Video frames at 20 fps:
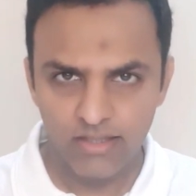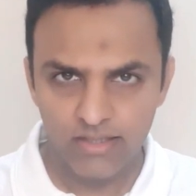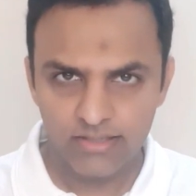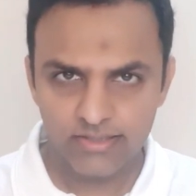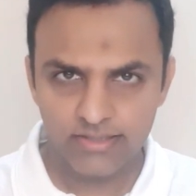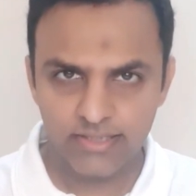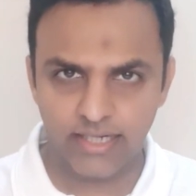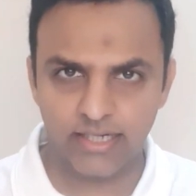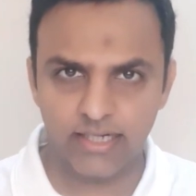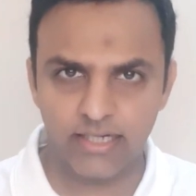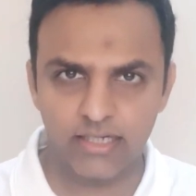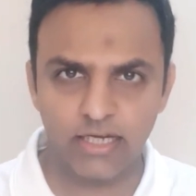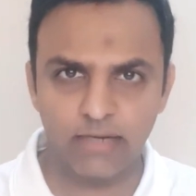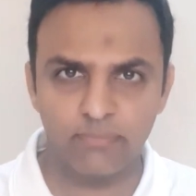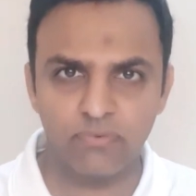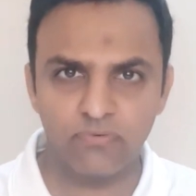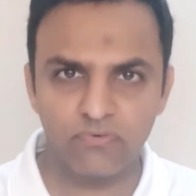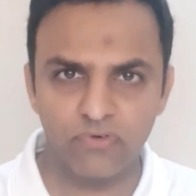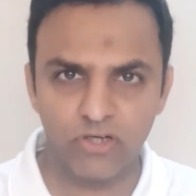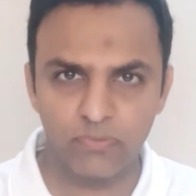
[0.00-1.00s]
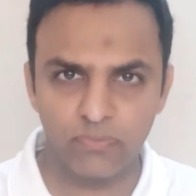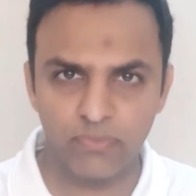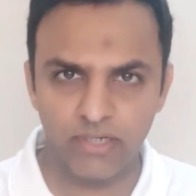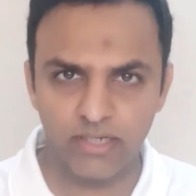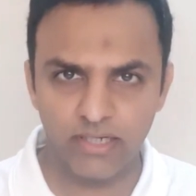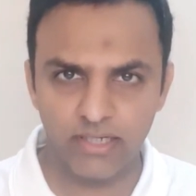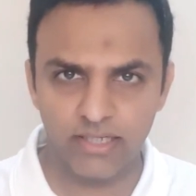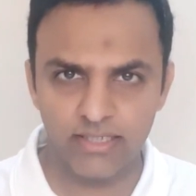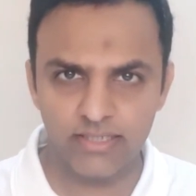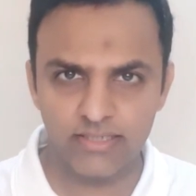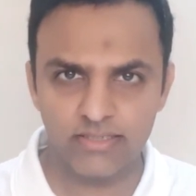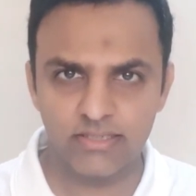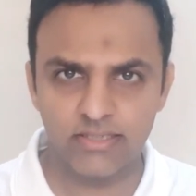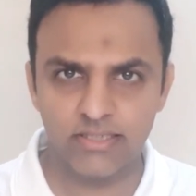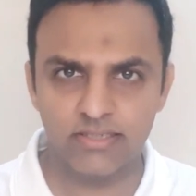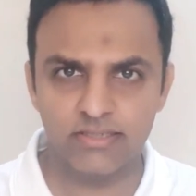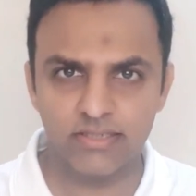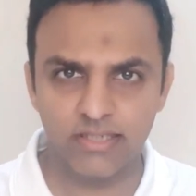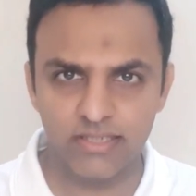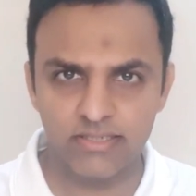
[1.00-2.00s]
Second type of treatment is
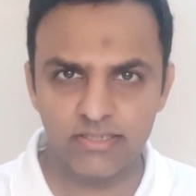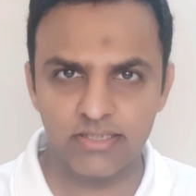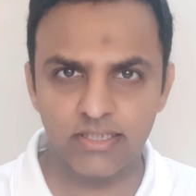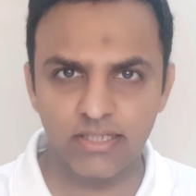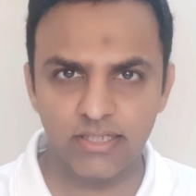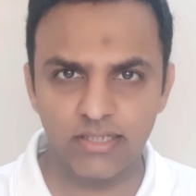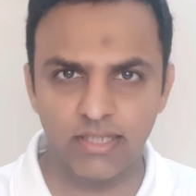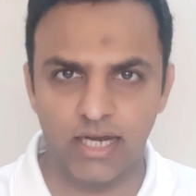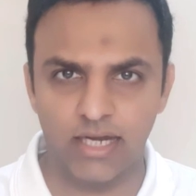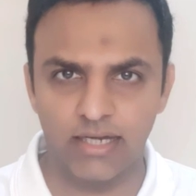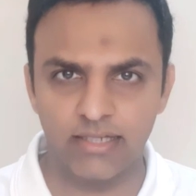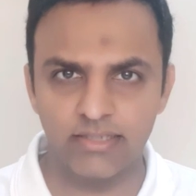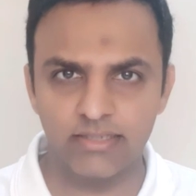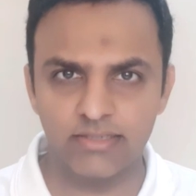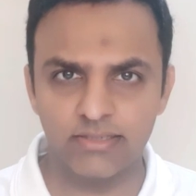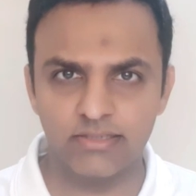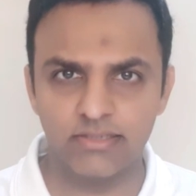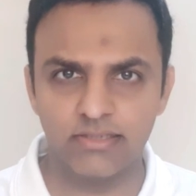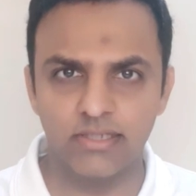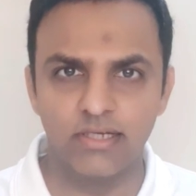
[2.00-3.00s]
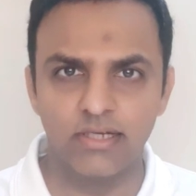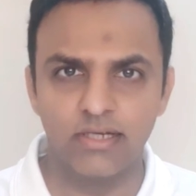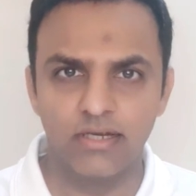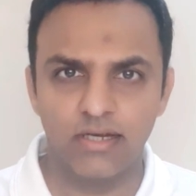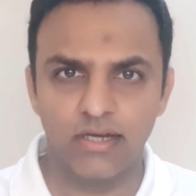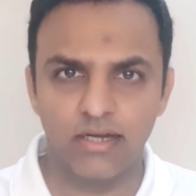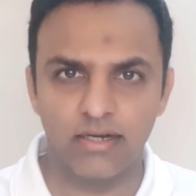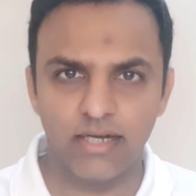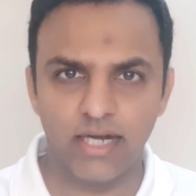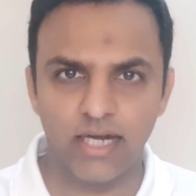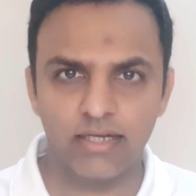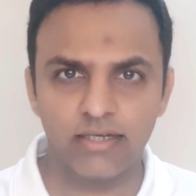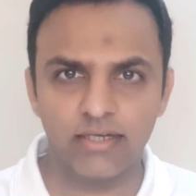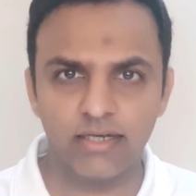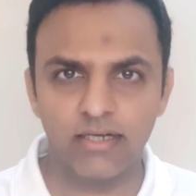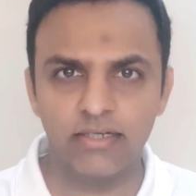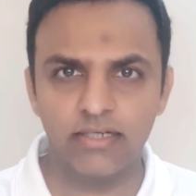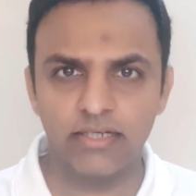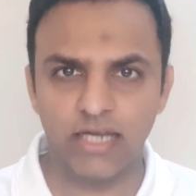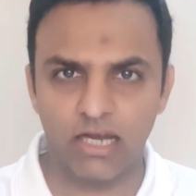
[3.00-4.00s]
the surgery, that is
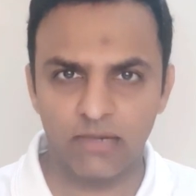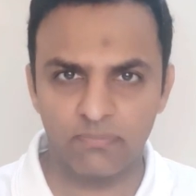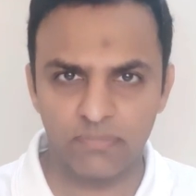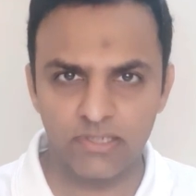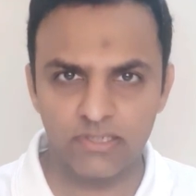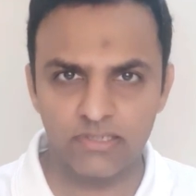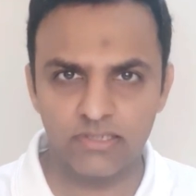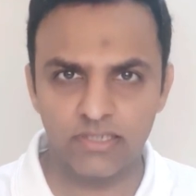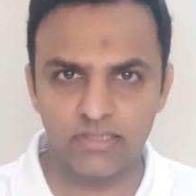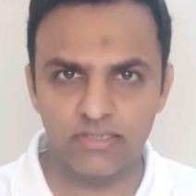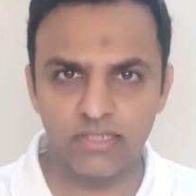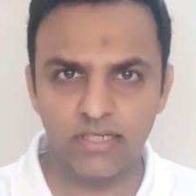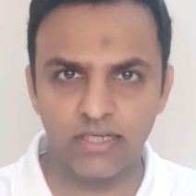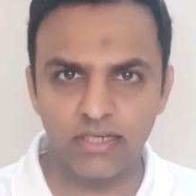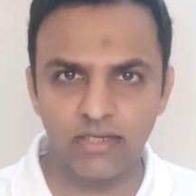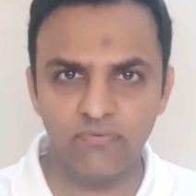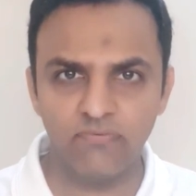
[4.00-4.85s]
retinal detachment surgery.